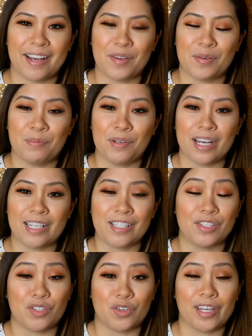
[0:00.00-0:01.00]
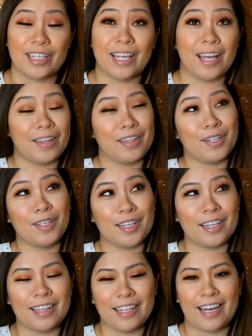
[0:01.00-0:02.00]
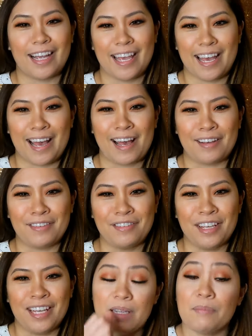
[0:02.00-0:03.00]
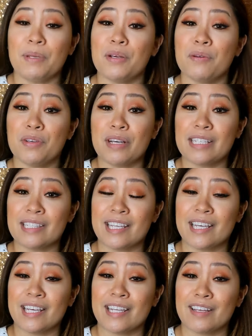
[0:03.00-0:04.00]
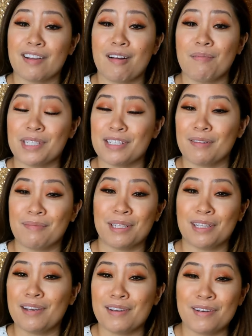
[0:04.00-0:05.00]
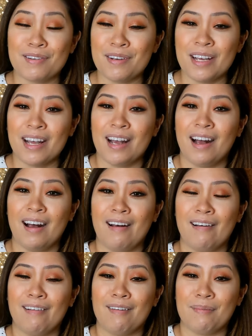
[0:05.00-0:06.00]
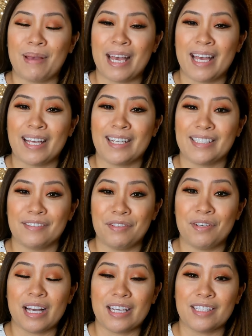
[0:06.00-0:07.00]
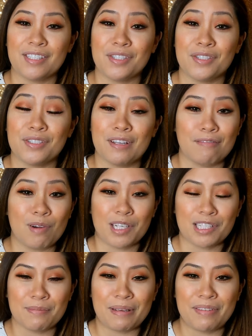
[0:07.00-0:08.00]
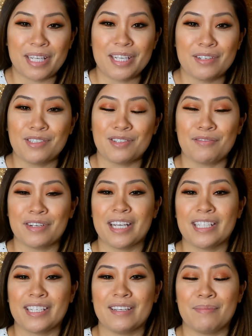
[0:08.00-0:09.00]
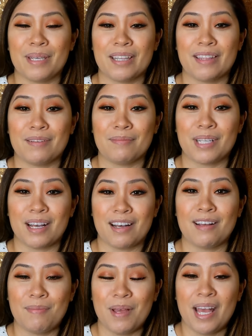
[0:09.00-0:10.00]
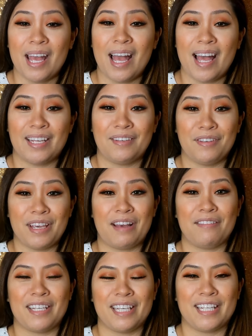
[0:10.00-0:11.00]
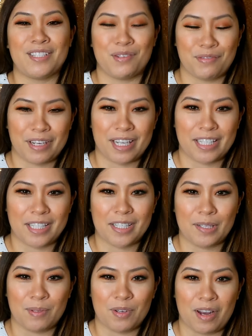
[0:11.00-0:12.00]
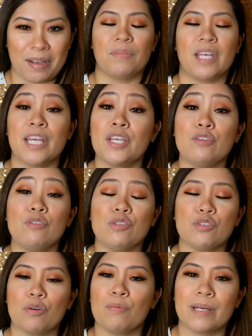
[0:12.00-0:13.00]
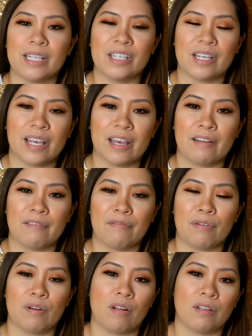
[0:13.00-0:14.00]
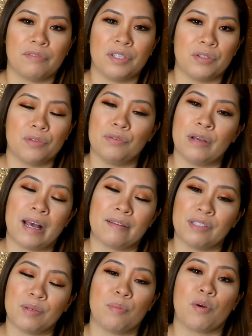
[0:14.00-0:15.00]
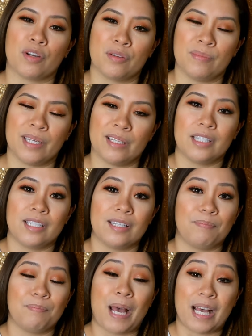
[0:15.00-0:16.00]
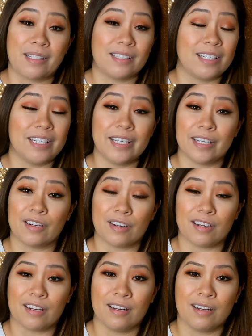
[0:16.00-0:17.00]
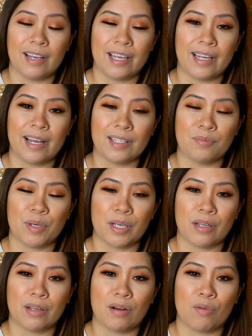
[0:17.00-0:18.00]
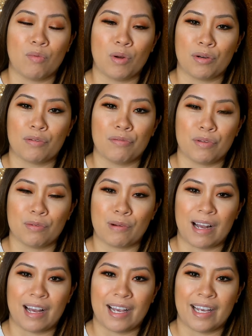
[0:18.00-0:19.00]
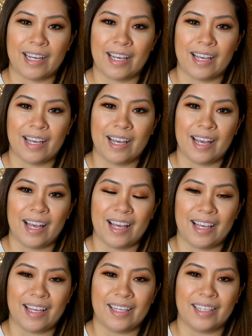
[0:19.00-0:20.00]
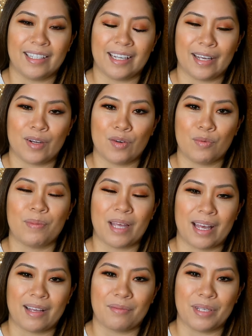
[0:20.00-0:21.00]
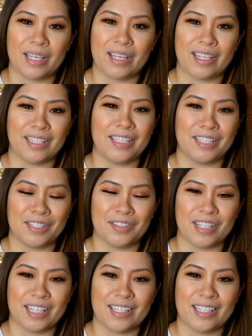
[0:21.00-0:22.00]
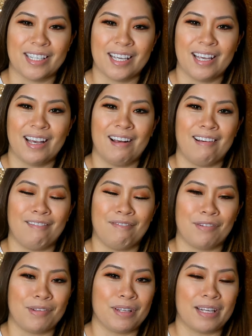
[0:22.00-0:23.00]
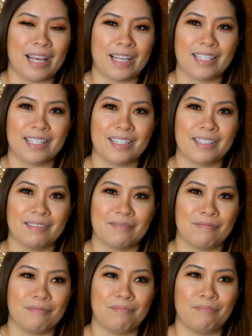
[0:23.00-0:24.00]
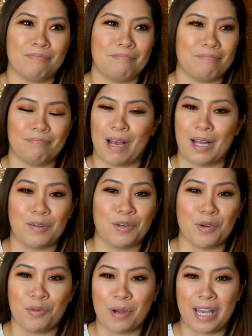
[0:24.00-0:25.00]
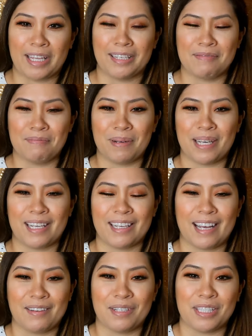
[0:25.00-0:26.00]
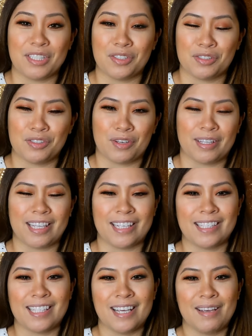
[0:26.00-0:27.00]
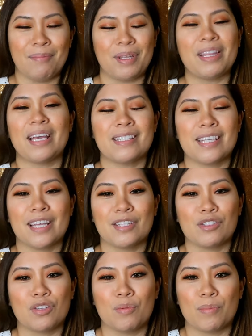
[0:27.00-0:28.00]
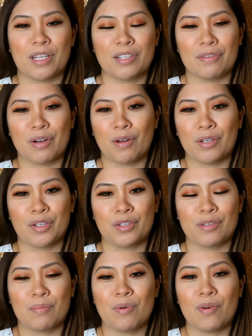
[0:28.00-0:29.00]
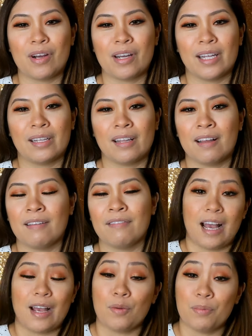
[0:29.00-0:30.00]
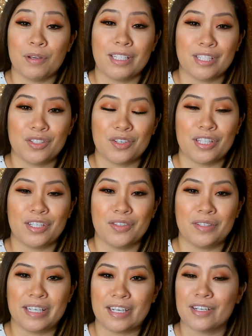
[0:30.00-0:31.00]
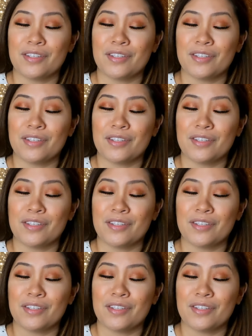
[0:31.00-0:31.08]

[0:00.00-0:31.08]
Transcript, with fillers: I hope you guys enjoyed the look that I have. Let me know what you guys think in the comments down below. And if you guys do love watching my videos, don't forget to give me a thumbs up. And if you haven't yet, don't forget to subscribe. Thank you so much again for all of you who have supported me this past year. It has been a wonderful ride, and I hope that we can continue this for the next, I don't know when, but I really do enjoy this. But thanks again so much for all your support and love. I hope you guys enjoy the new year.